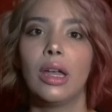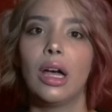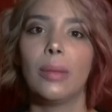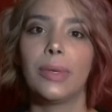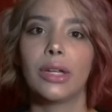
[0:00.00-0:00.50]

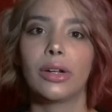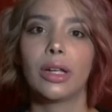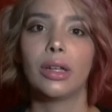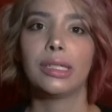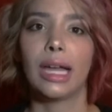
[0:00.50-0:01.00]
appearing
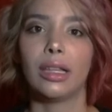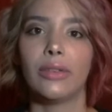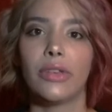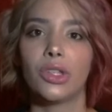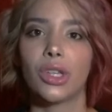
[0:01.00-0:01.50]
on
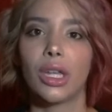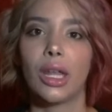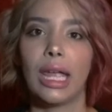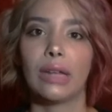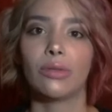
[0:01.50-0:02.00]
television
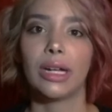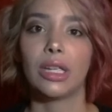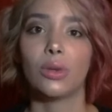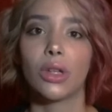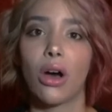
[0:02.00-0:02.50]
and
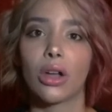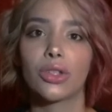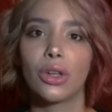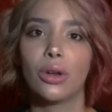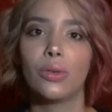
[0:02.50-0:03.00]
radio talk
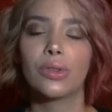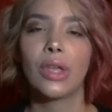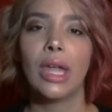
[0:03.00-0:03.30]
shows,